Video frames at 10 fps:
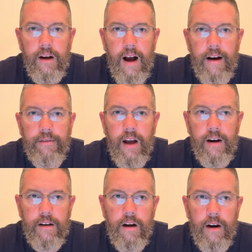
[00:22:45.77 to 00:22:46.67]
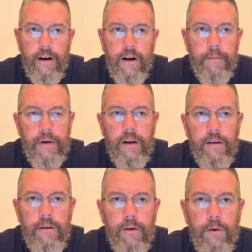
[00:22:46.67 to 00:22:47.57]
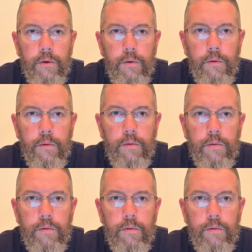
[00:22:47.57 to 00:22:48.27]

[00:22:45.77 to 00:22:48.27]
I've got to cut it up into